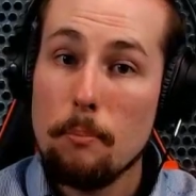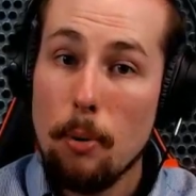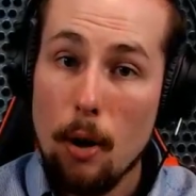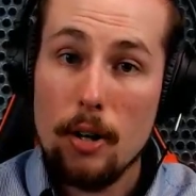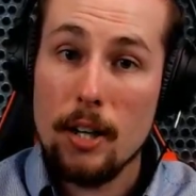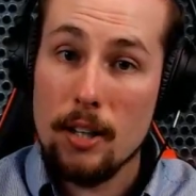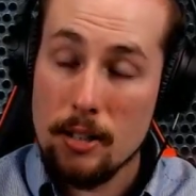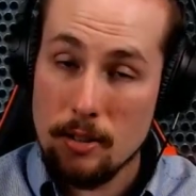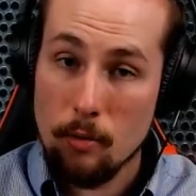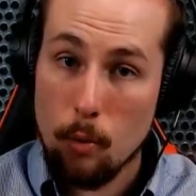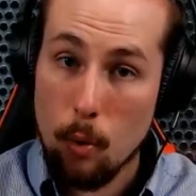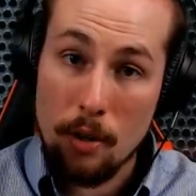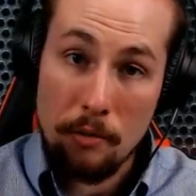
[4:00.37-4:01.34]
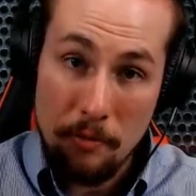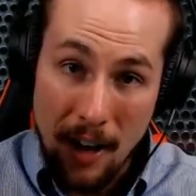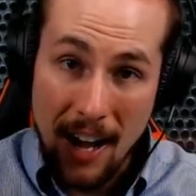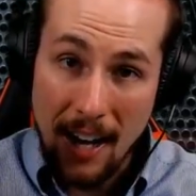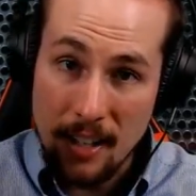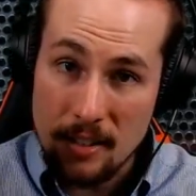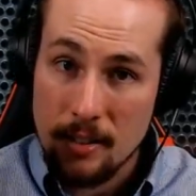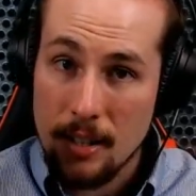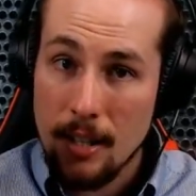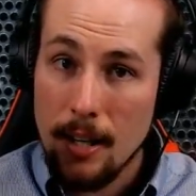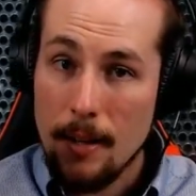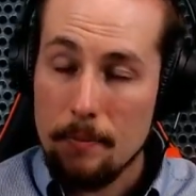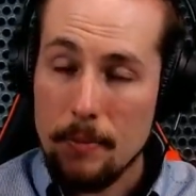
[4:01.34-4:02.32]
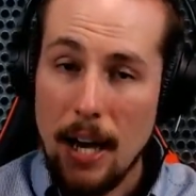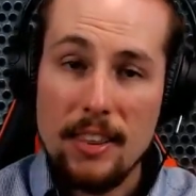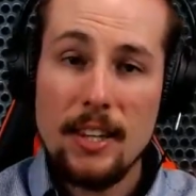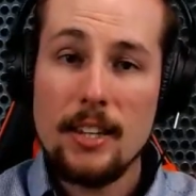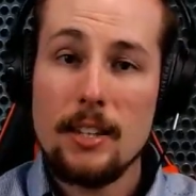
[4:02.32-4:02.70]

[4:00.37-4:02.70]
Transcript: part in the Civil War. In fact, I think